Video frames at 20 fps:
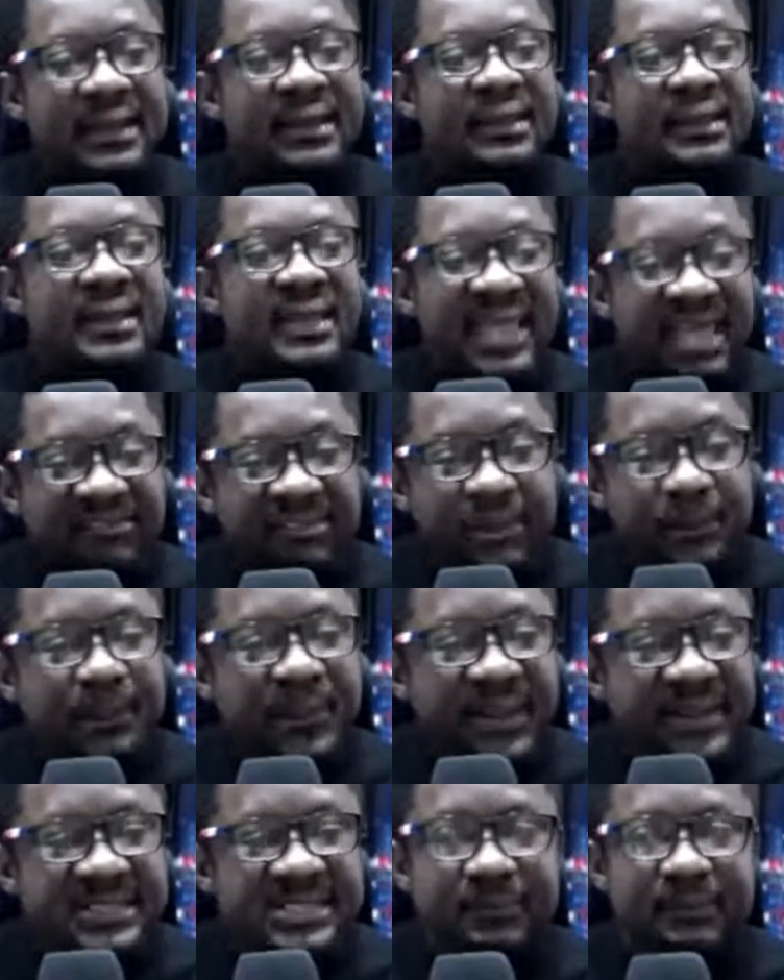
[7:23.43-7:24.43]
giving
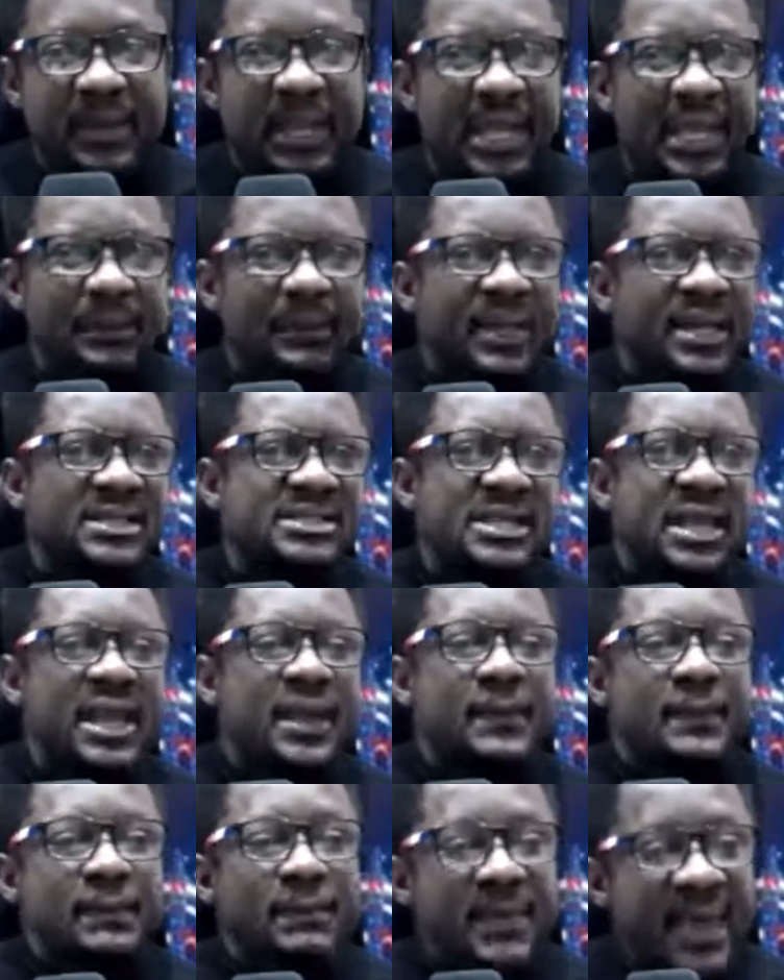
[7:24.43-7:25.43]
birth to babies,
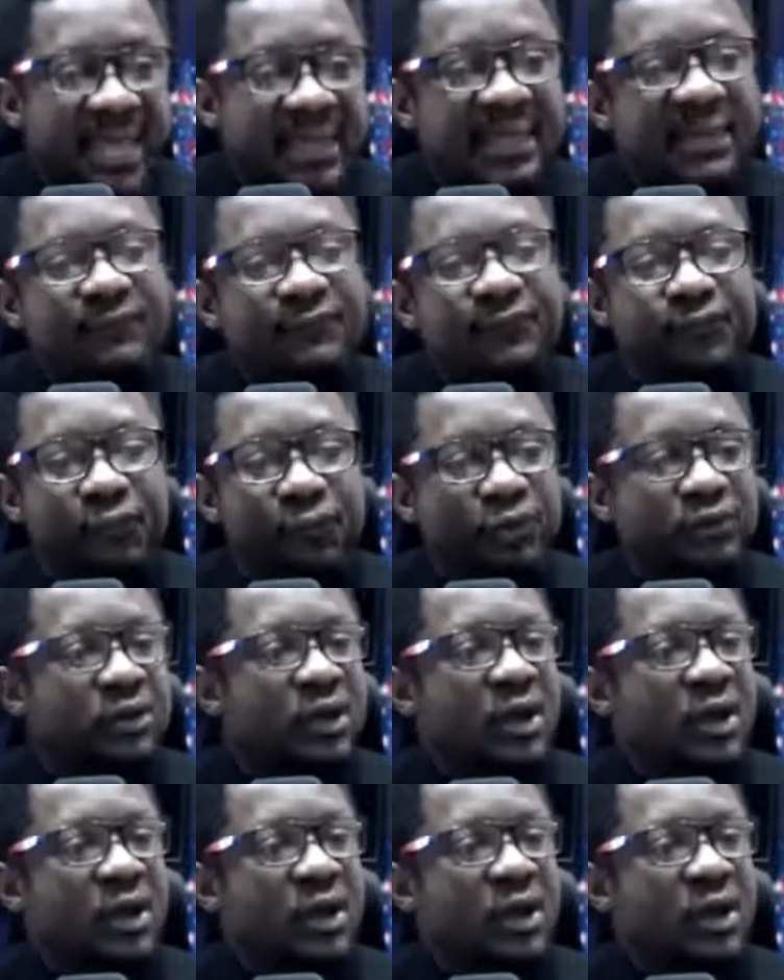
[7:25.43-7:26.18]
making food,